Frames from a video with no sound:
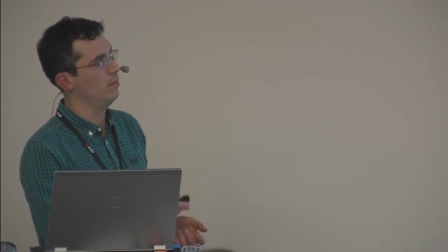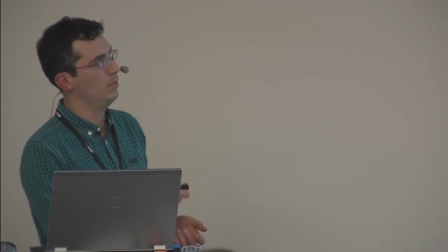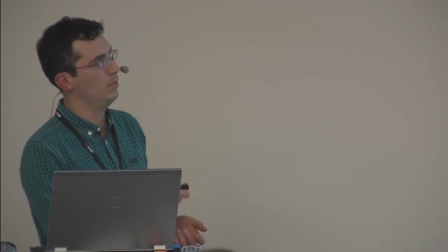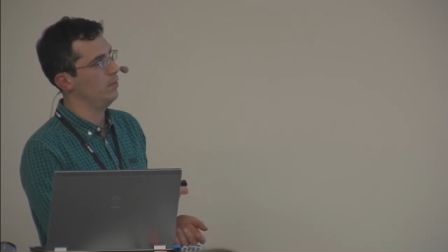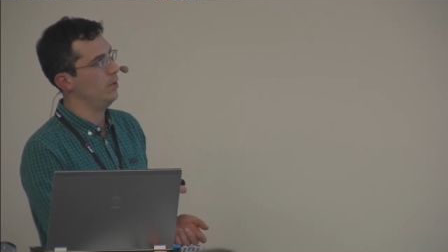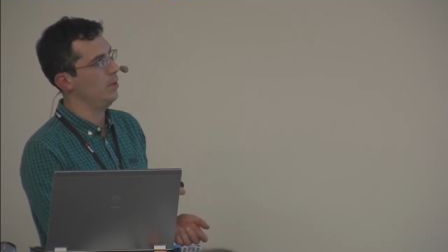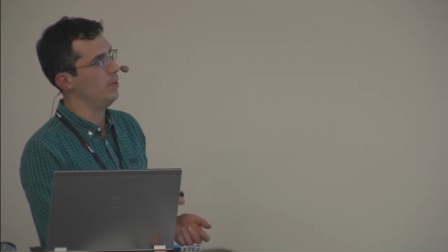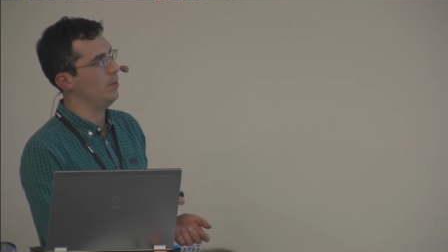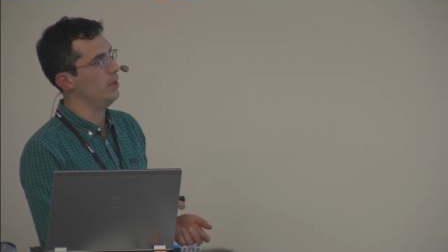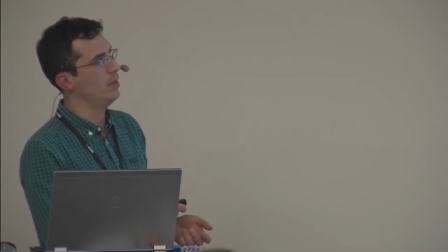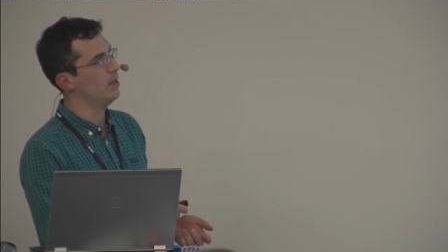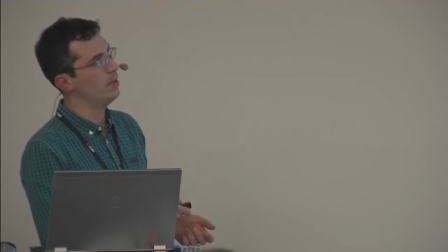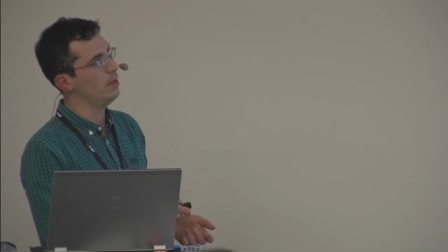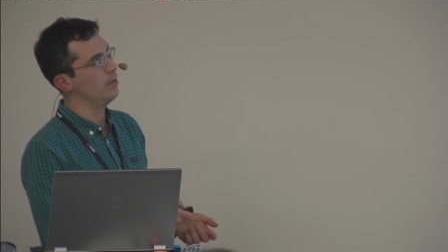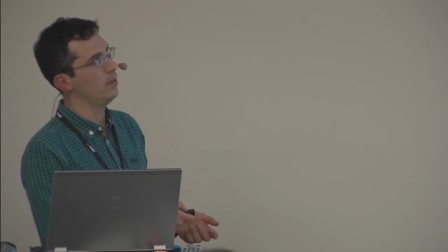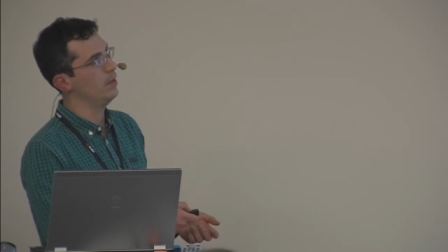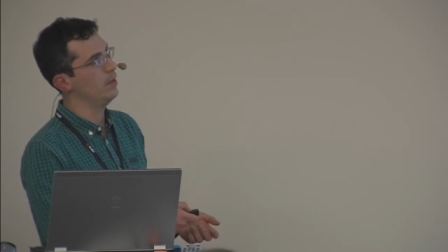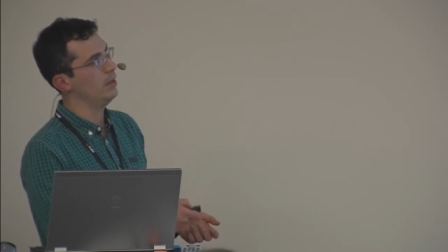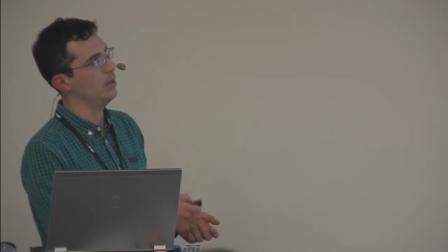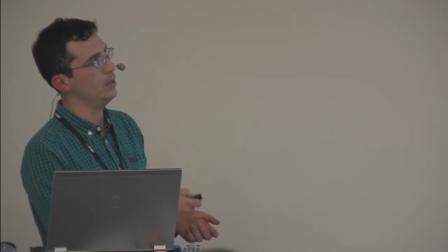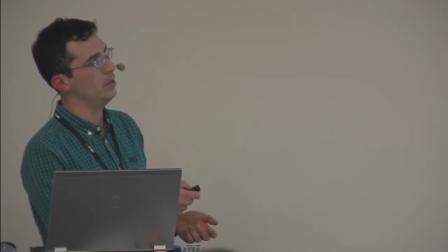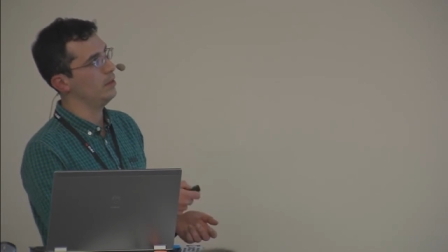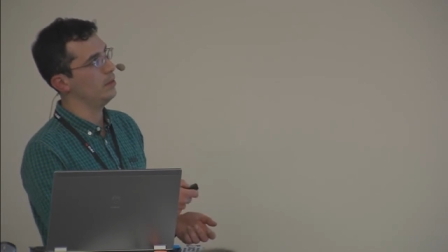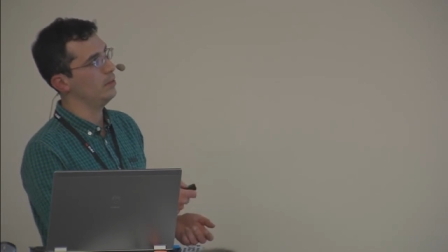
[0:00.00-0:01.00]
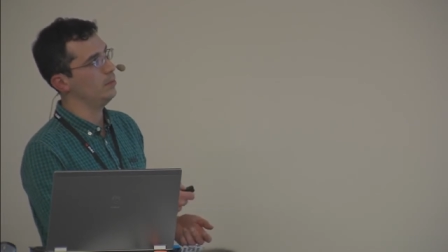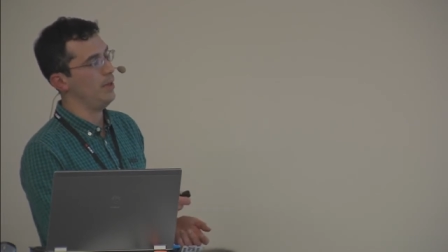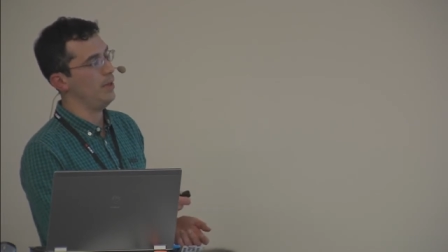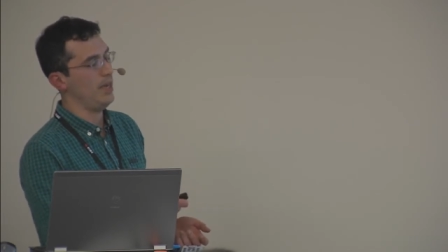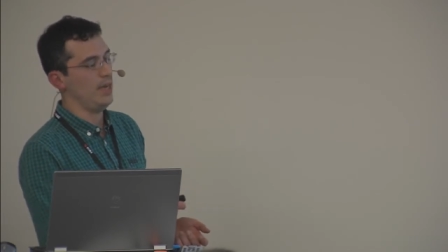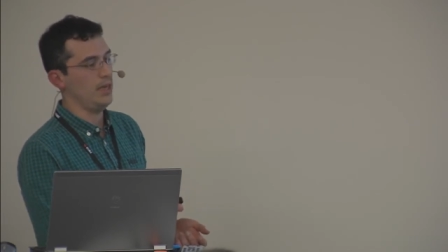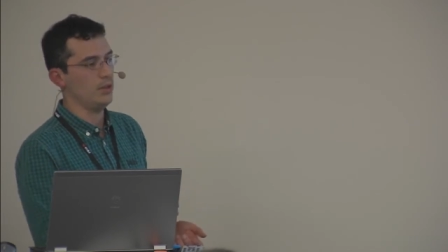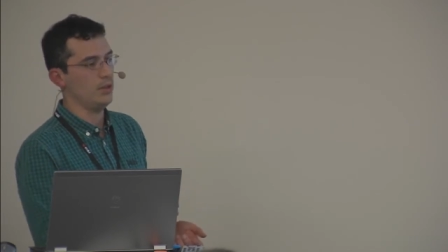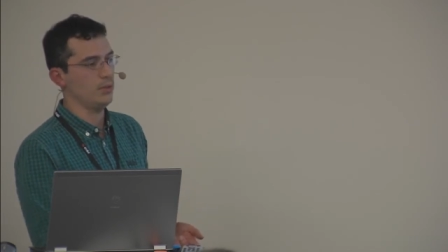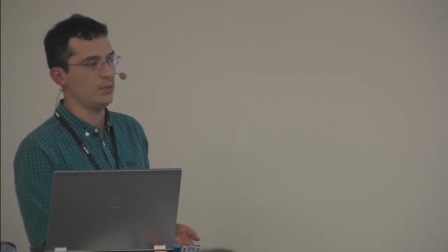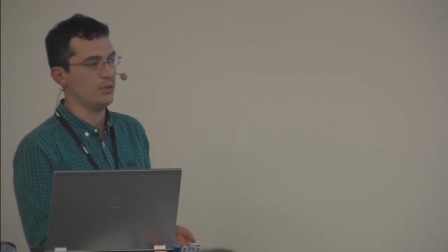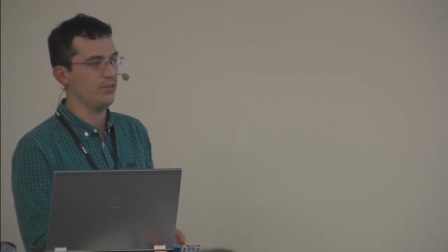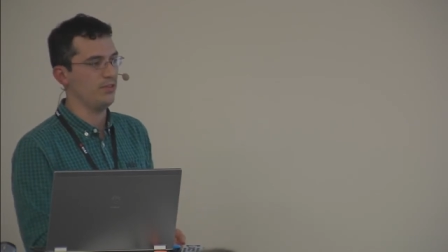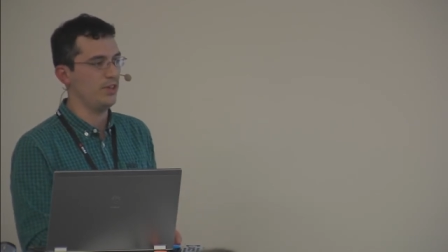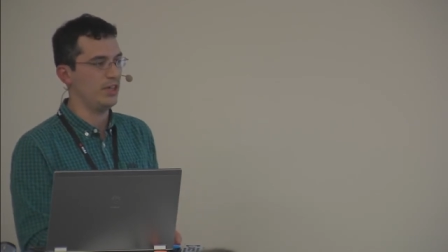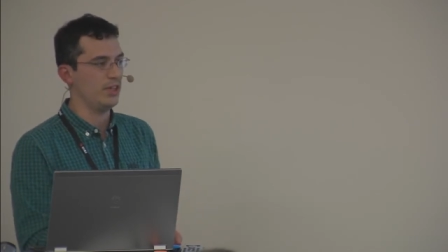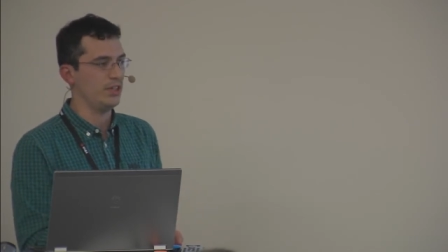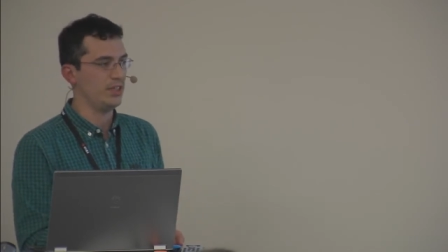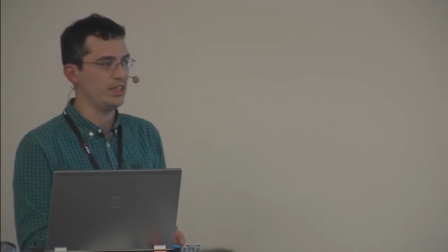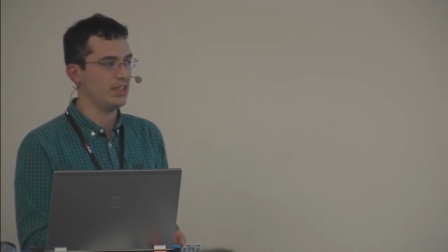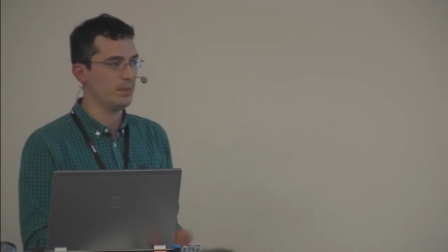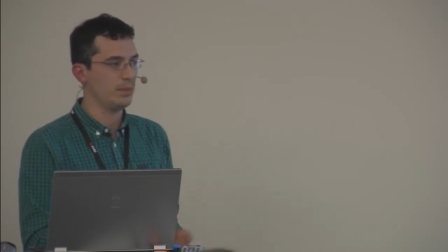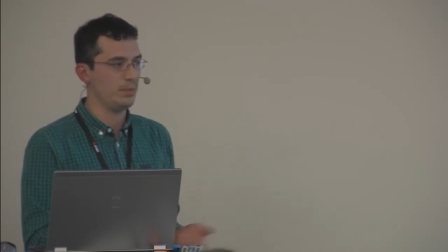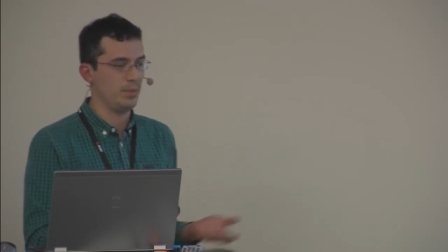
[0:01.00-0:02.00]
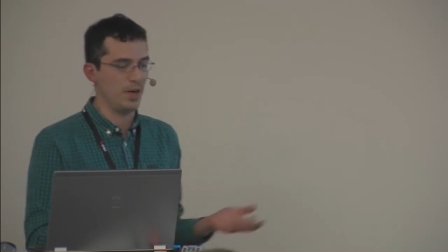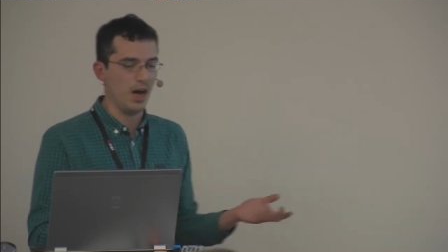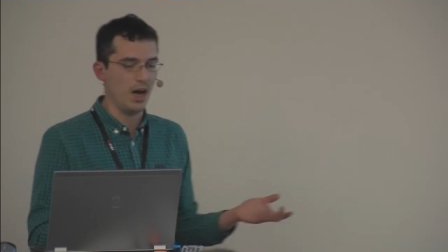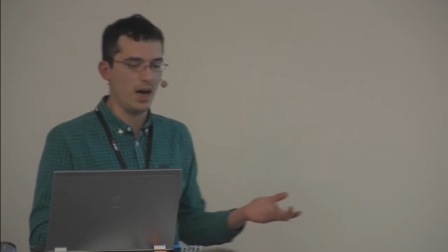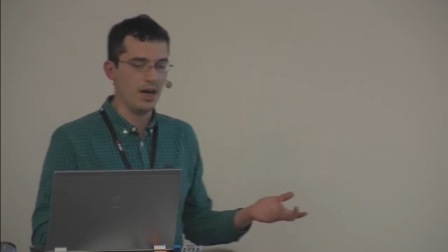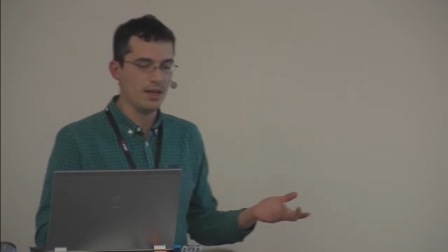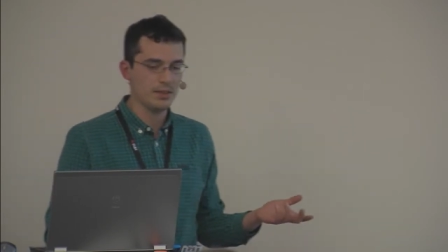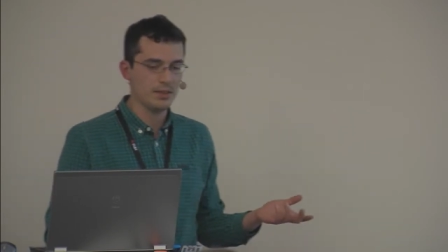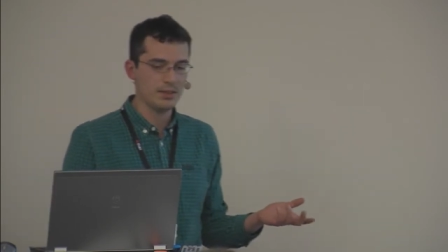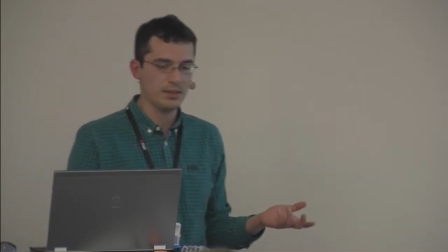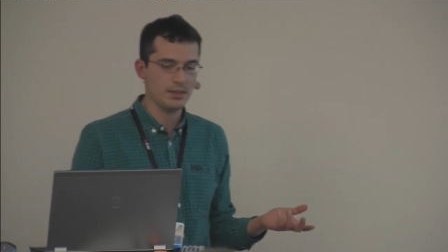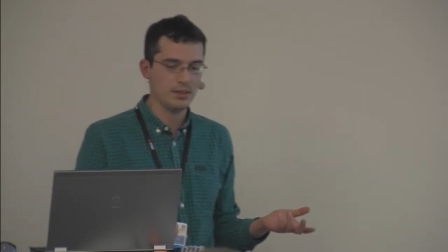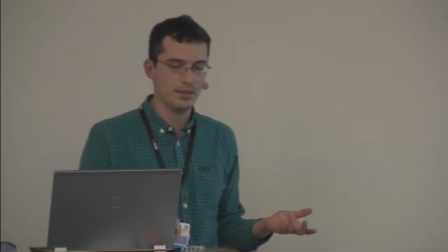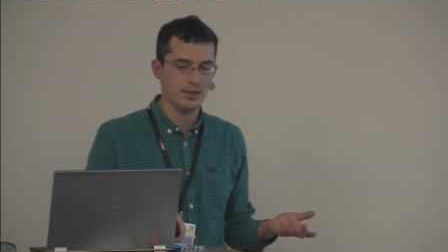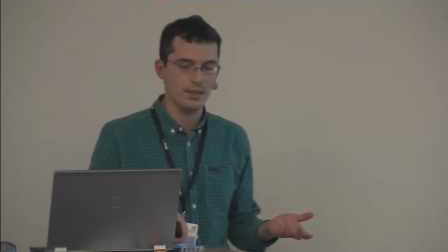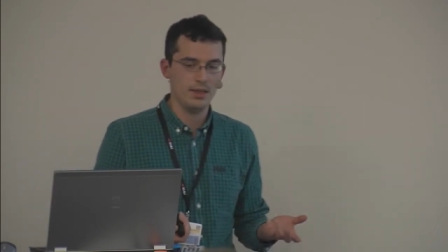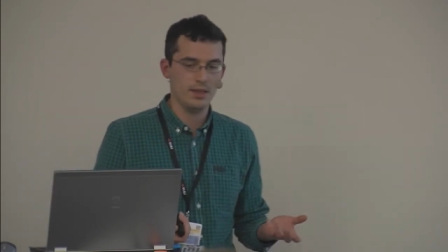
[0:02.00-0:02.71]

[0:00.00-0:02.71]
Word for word: I mean the the page was very sparse,